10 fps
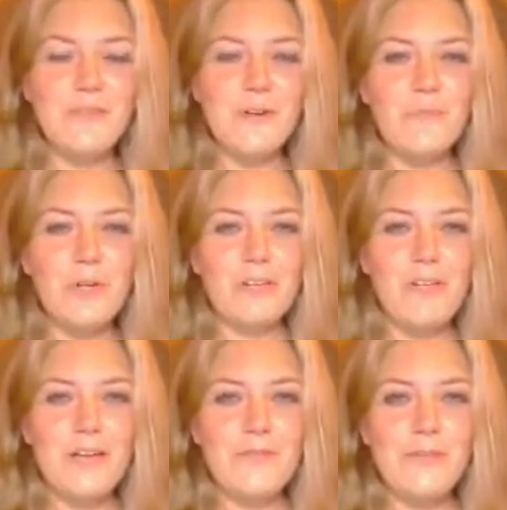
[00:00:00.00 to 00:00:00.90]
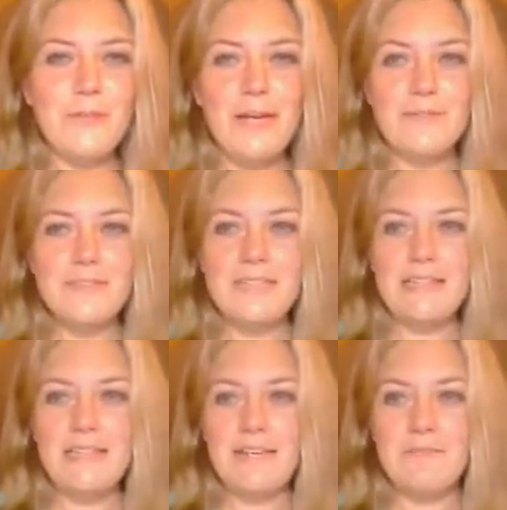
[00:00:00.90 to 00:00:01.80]
from what a lot of you have seen
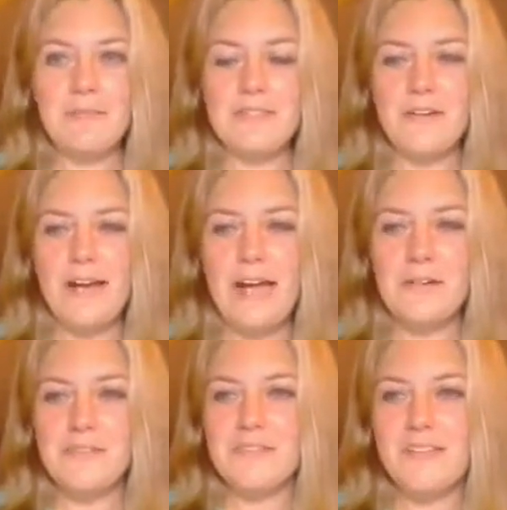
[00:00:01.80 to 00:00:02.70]
that have been to our house.